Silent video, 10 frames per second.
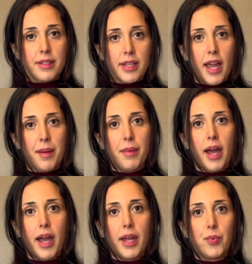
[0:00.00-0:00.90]
the time
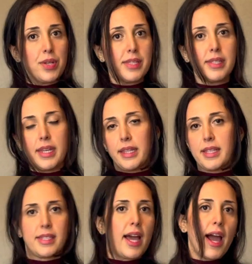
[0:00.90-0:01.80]
I was dating
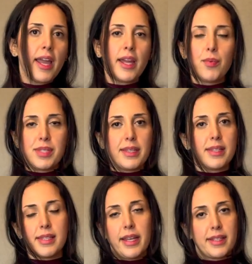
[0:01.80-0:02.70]
this guy. I was in
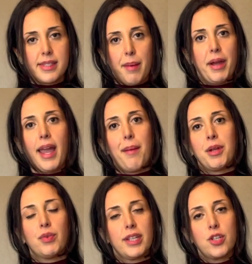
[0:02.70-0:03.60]
this like semi
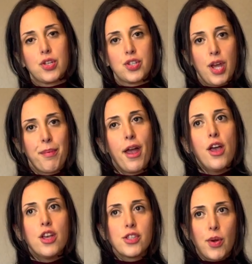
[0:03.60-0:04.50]
happy relationship.
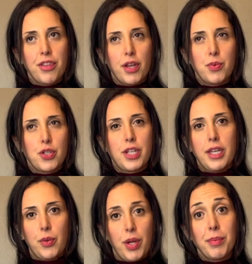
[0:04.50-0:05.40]
So I thought I was just
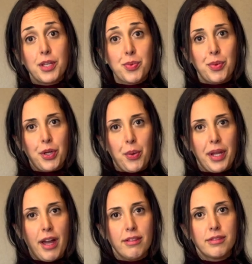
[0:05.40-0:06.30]
gaining weight because we were
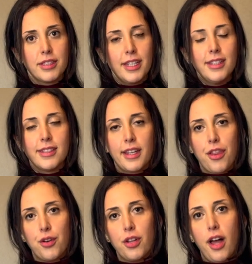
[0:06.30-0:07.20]
going out to eat
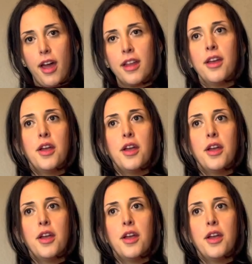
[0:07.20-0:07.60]
together a lot.